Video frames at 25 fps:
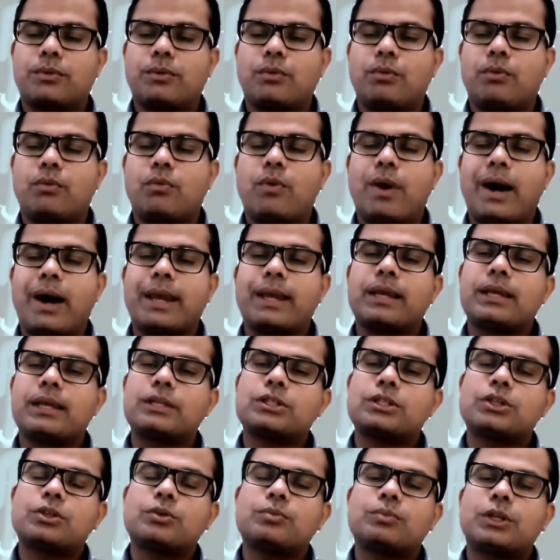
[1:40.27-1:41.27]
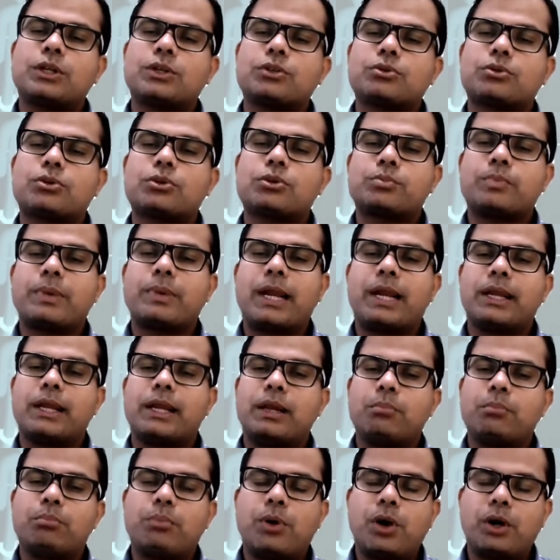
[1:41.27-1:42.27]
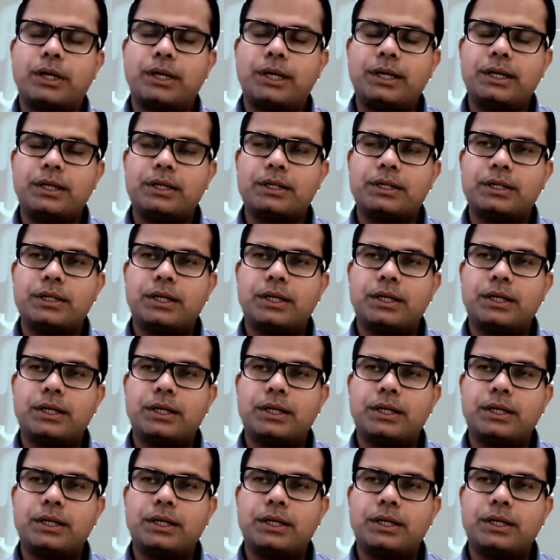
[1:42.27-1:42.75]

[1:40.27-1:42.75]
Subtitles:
Why is human resource planning important?